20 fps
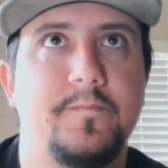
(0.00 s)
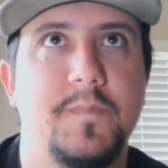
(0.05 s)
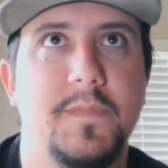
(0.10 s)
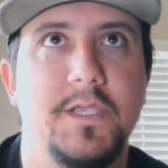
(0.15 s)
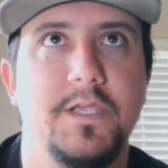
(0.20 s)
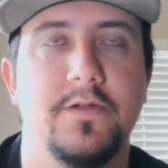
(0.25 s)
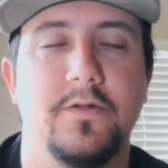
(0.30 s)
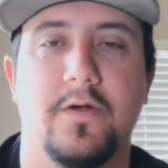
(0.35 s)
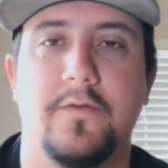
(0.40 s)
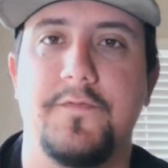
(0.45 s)

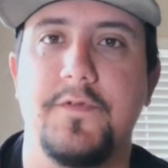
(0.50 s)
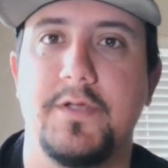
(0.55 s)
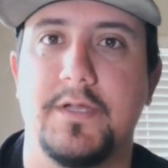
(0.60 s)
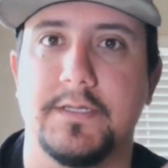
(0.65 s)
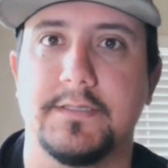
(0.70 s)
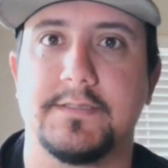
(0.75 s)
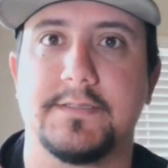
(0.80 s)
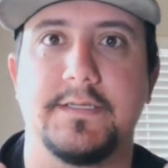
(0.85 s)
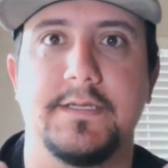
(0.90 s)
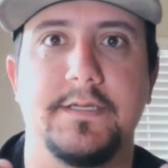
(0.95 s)
if you
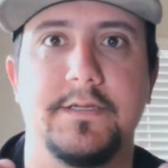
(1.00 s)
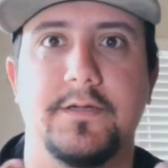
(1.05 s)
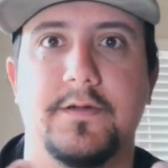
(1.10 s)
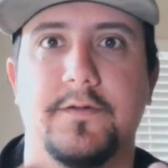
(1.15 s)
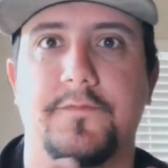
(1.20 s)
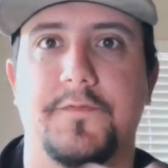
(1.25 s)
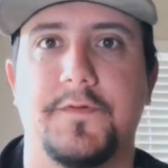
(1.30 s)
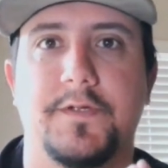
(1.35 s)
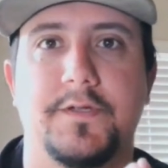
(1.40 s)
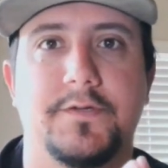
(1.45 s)
can see your
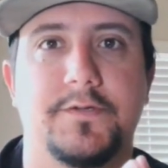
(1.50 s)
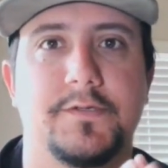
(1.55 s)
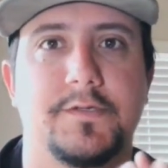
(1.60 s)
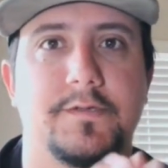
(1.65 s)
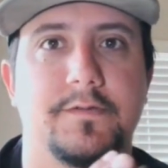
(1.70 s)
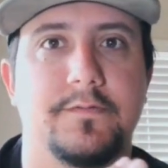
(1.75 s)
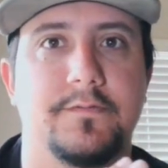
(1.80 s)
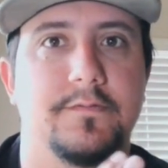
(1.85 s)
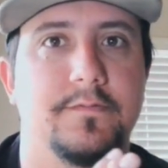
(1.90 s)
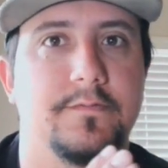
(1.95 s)

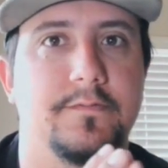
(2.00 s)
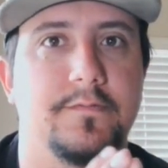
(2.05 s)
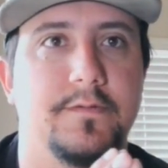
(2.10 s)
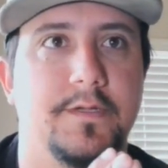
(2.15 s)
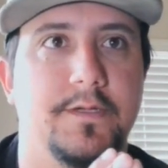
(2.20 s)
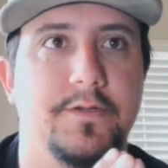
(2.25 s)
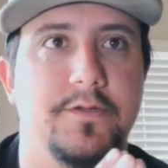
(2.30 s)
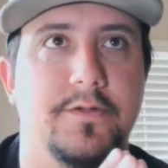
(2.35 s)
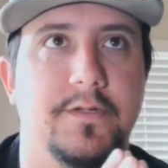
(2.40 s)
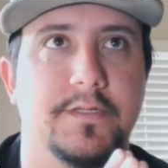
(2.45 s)
fish
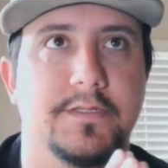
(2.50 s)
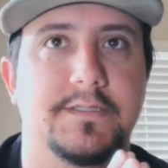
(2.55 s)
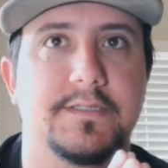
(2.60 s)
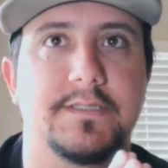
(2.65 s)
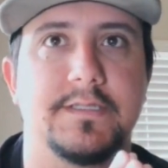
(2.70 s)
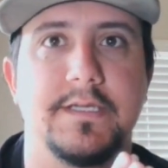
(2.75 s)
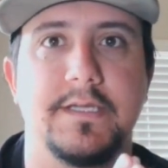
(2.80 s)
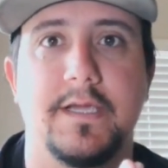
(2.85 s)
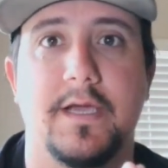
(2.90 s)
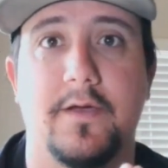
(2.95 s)
and you can
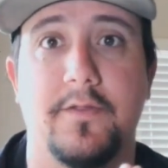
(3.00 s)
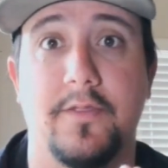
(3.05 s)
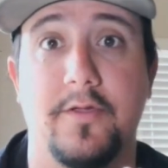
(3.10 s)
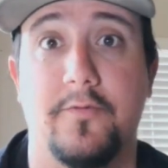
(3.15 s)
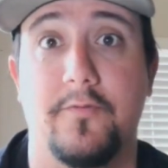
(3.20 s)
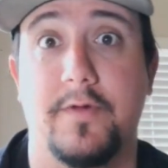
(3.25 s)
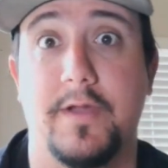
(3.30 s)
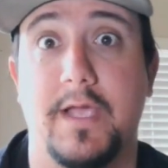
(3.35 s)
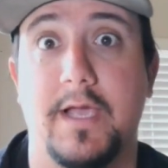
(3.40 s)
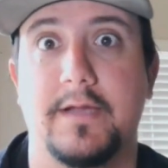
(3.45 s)
see how they're
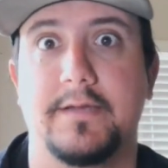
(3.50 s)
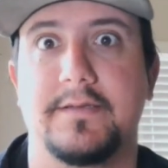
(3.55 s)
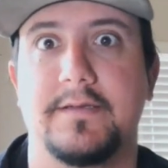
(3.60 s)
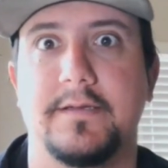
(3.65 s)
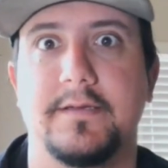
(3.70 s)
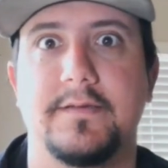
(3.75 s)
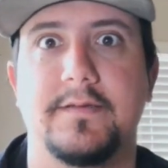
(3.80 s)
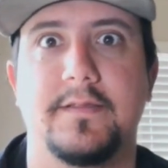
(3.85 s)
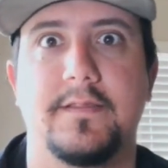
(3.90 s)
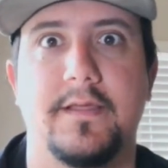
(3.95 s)

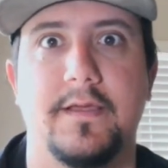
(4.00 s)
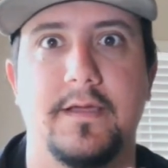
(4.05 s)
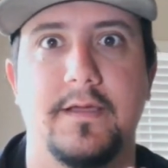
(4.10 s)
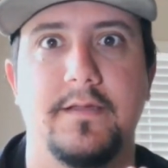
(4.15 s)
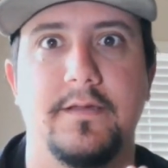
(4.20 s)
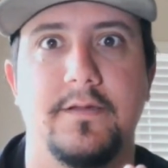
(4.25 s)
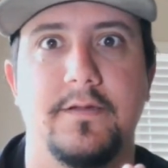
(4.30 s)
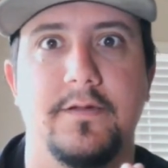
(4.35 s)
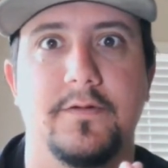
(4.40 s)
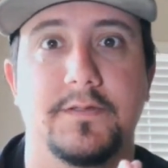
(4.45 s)
reacting to that,
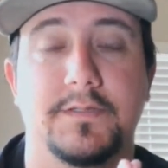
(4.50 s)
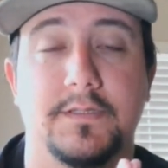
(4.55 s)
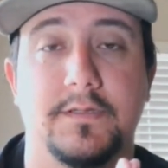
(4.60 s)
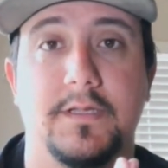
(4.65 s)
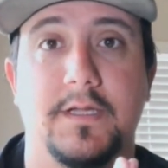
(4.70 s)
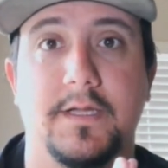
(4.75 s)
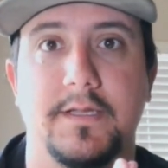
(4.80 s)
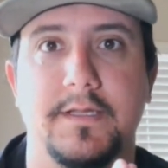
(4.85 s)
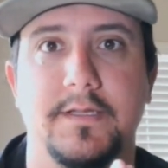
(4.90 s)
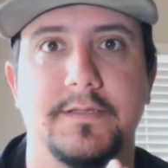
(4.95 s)
it's a
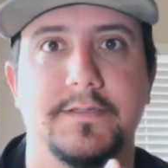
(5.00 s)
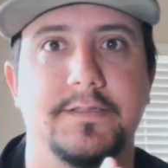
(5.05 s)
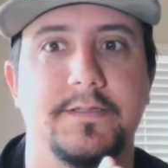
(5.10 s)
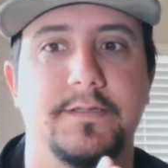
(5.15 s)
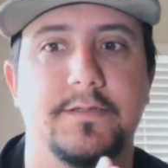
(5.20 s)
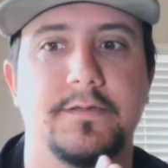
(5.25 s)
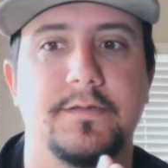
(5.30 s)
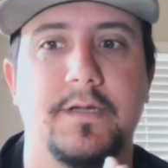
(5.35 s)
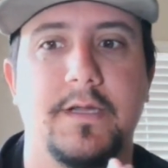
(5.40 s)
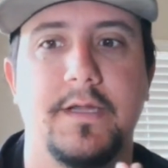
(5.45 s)
lot
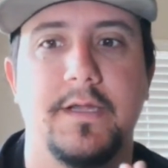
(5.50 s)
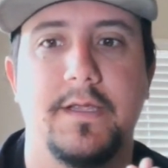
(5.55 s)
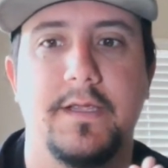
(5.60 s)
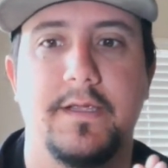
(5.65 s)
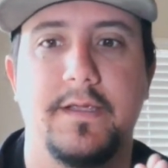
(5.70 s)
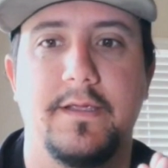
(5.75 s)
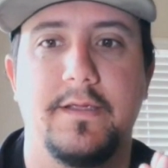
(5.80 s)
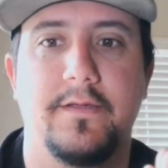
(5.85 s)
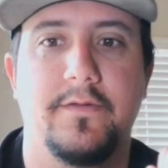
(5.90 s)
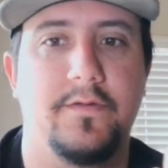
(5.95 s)
easier.
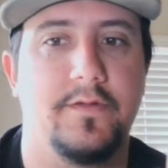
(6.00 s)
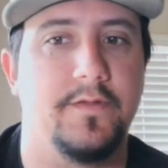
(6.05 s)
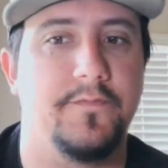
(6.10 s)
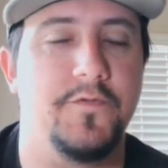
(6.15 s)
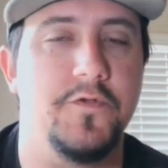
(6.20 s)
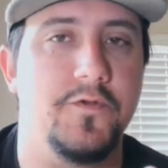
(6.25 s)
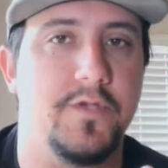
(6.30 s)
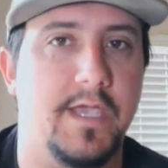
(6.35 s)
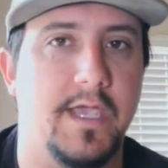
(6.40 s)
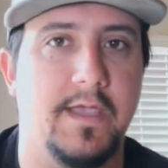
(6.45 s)
If
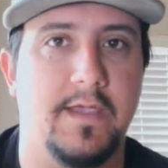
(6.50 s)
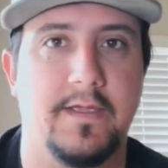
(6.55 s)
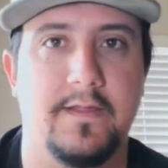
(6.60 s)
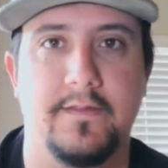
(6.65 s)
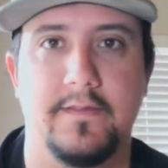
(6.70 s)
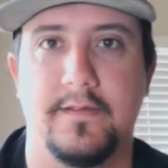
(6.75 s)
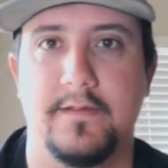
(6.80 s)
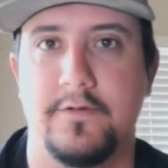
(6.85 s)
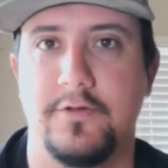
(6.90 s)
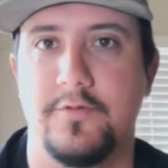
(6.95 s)
you
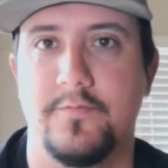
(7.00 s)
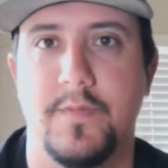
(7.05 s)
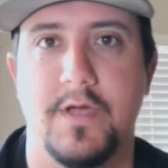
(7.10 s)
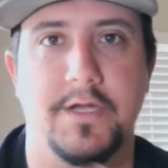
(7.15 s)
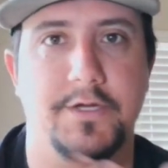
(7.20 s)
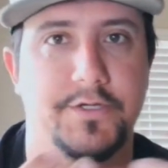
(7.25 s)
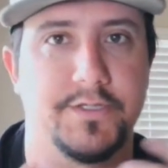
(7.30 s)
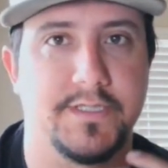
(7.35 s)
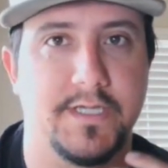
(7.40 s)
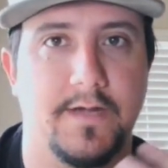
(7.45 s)
can't, then you
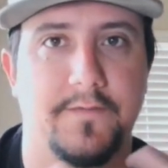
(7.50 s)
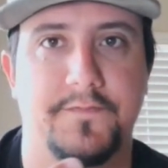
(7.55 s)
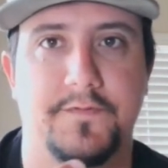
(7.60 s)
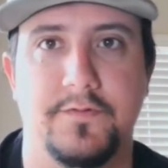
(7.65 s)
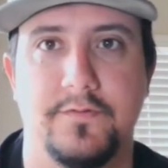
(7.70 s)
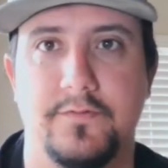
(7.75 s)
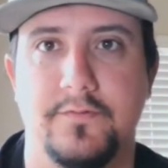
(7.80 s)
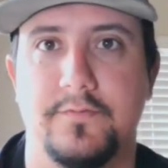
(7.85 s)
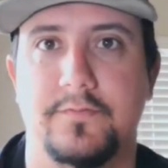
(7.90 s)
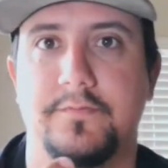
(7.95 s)
may just have
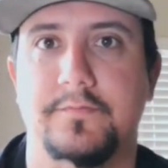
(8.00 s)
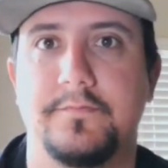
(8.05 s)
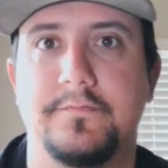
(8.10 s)
to,